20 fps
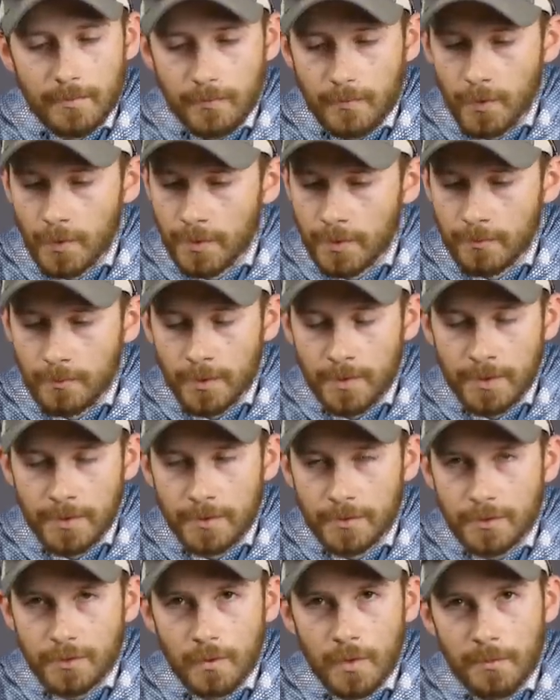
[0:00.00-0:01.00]
Really
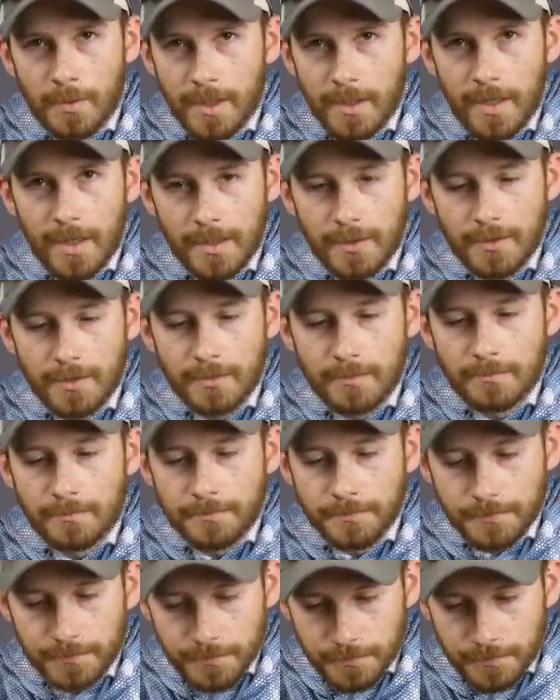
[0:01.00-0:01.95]
good swimming action.